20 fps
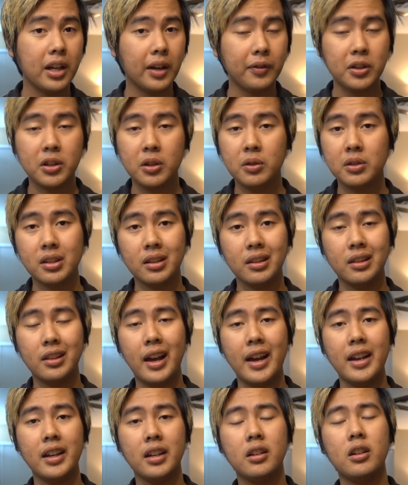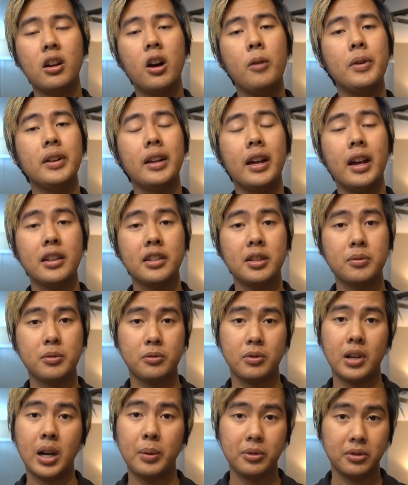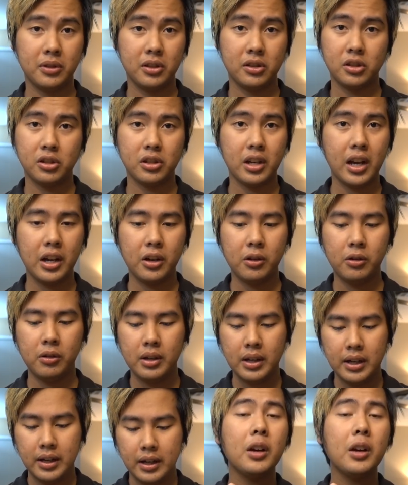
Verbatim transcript: All you have to do is like, comment, and subscribe to this channel.